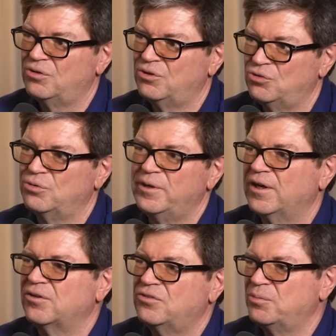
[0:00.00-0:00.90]
the tube,
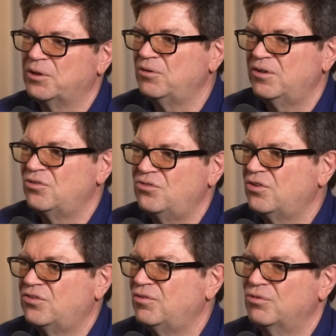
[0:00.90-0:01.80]
yeah, typically is
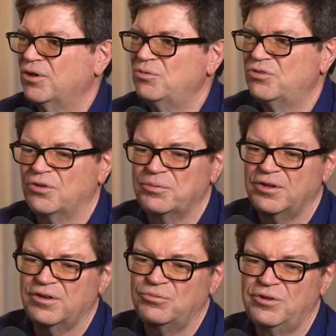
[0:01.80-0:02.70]
16 frames or
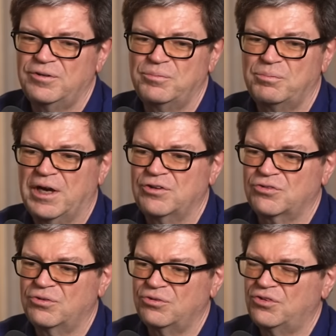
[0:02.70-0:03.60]
something, and we
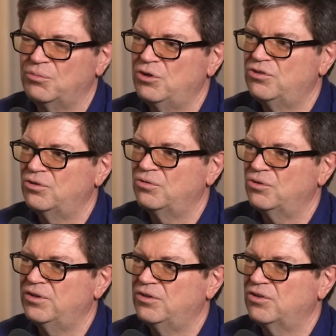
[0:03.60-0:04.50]
mask the same region
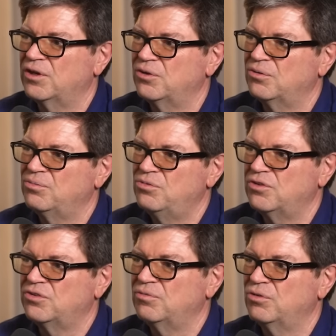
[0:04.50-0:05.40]
over the entire
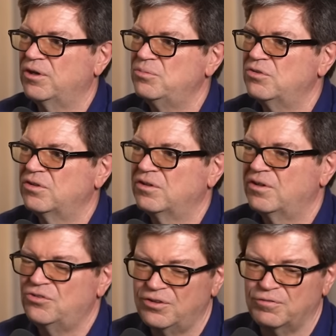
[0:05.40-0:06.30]
16 frames.
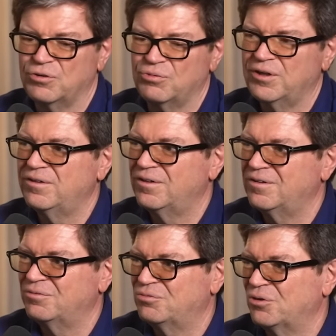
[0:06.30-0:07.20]
It's a different one
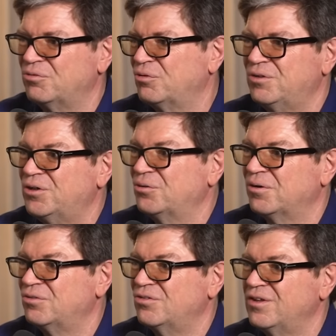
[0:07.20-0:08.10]
for every video,
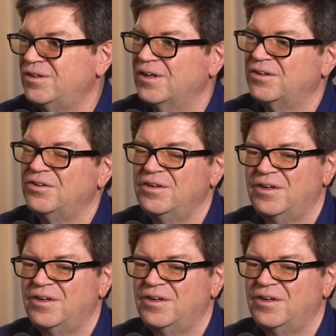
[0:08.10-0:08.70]
obviously, and